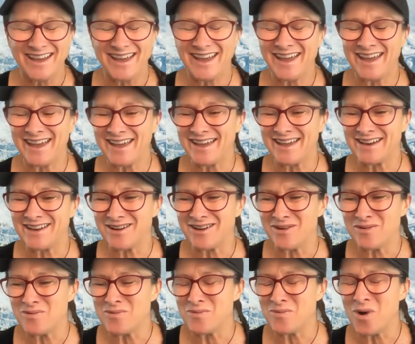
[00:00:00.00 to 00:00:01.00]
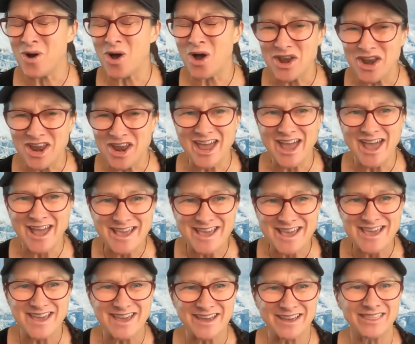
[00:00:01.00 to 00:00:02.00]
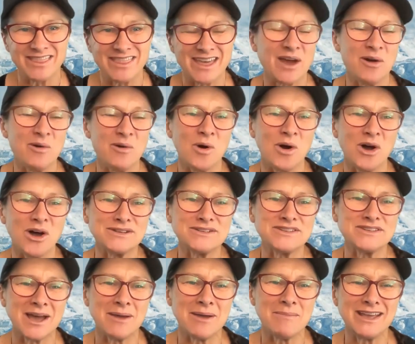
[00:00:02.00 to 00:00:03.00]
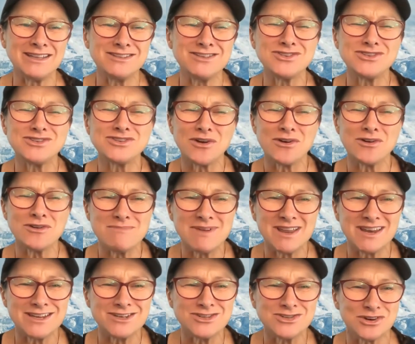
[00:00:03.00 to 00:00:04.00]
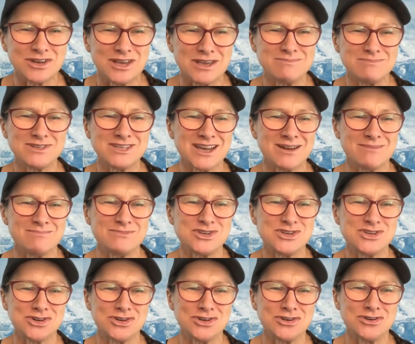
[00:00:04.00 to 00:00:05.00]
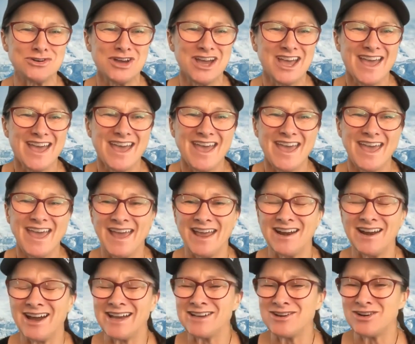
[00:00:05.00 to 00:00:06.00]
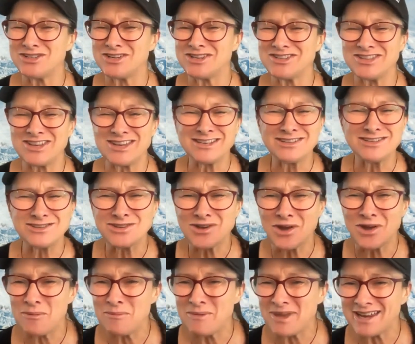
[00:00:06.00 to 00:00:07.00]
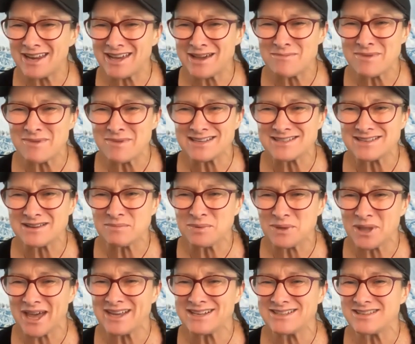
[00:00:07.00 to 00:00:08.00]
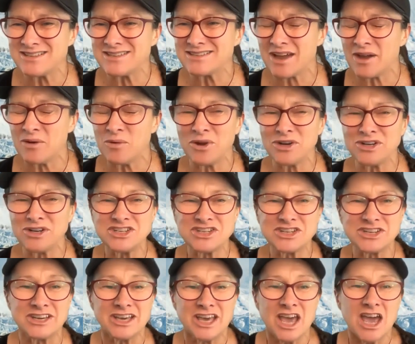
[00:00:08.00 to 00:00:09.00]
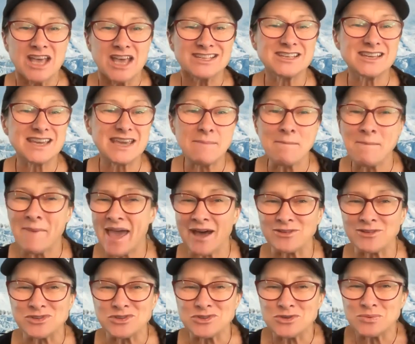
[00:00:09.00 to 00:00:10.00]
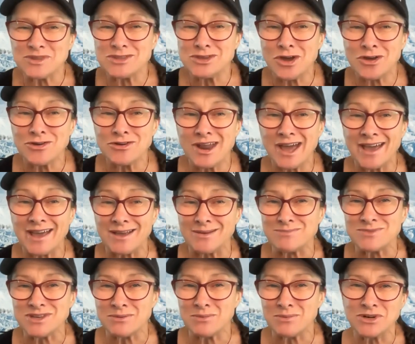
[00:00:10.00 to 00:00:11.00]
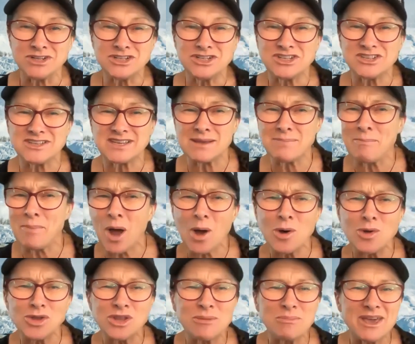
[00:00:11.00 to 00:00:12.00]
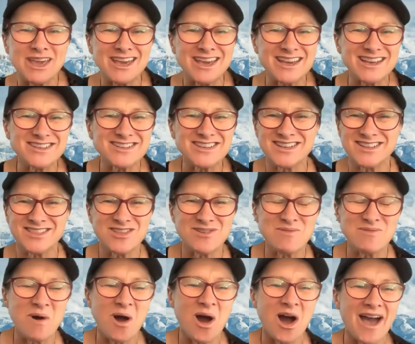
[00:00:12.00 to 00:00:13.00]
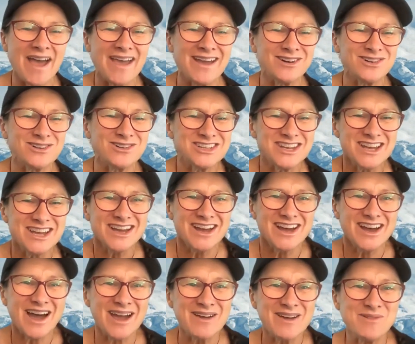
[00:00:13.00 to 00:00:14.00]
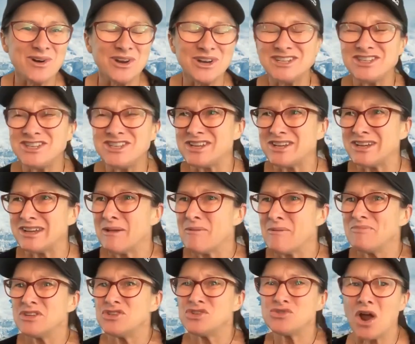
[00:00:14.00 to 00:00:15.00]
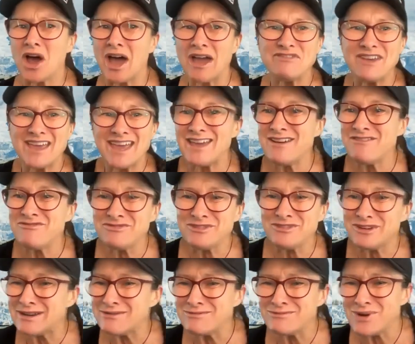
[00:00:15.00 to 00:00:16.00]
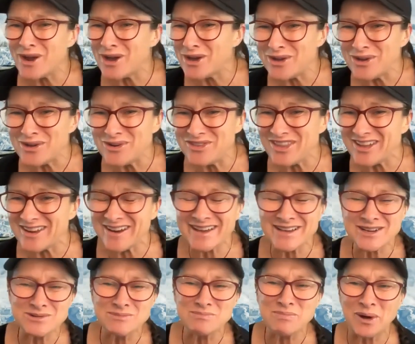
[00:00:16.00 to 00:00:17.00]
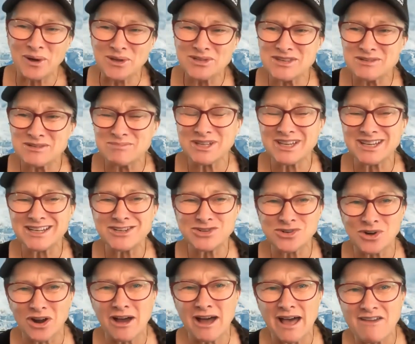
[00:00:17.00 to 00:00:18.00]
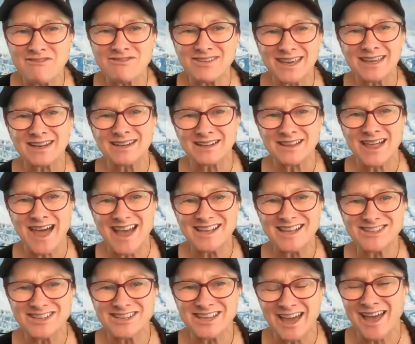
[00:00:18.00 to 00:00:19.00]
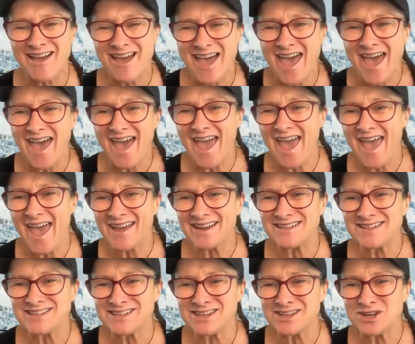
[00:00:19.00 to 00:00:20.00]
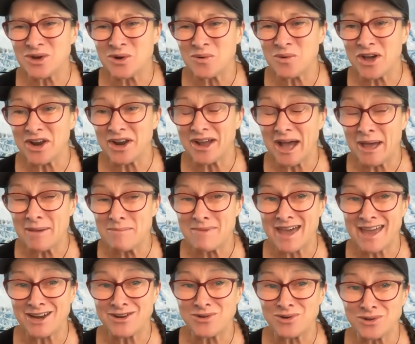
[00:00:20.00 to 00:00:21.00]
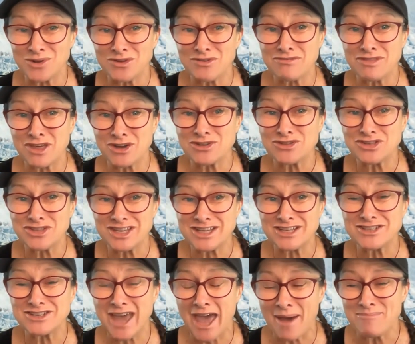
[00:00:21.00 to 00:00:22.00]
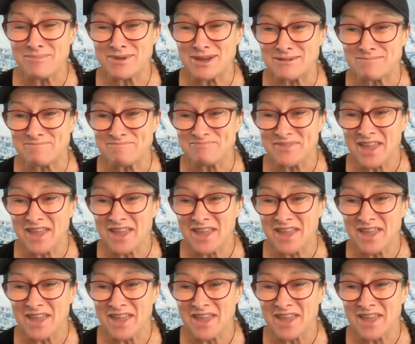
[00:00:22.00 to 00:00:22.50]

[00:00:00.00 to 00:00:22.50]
And what a year that was. I made so many dreams come true, and I got to see so many amazing places. I wanted to ski mountains with no names. I wanted to see polar bears in the wild. I wanted to drive every road that I could possibly drive in Alaska. And do you know what? I made all of those things happen.